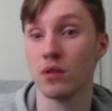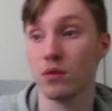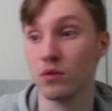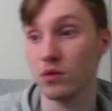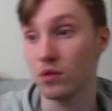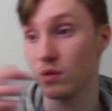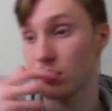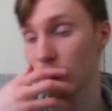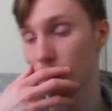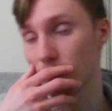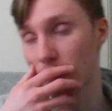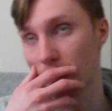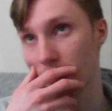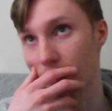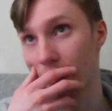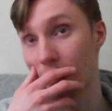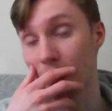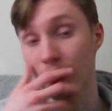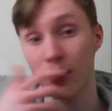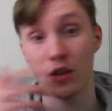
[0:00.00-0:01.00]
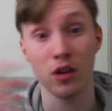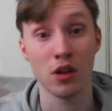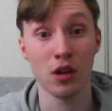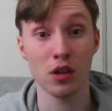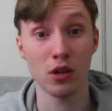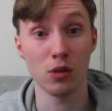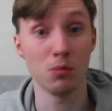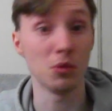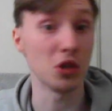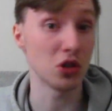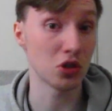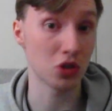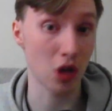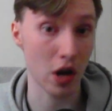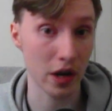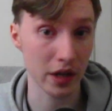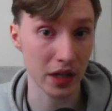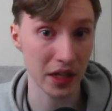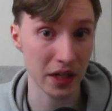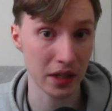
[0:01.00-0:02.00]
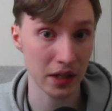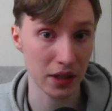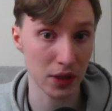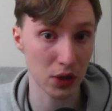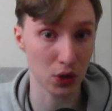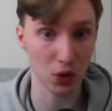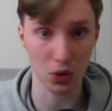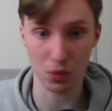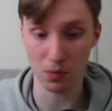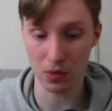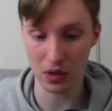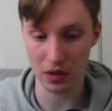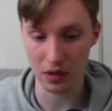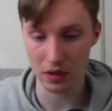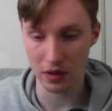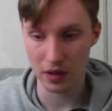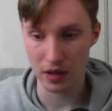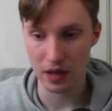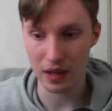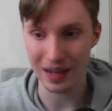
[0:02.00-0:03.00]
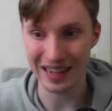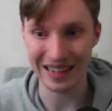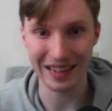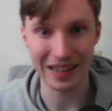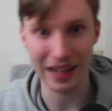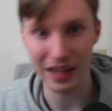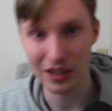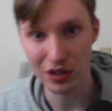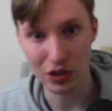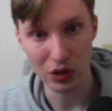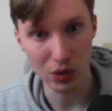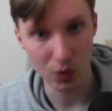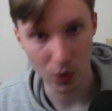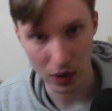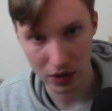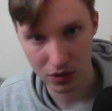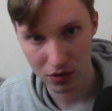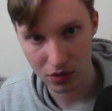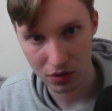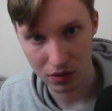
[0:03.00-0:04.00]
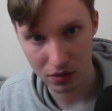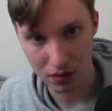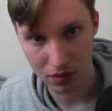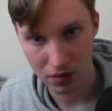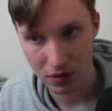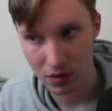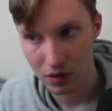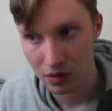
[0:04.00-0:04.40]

So something like, it could be shocking, it could be an engaging question,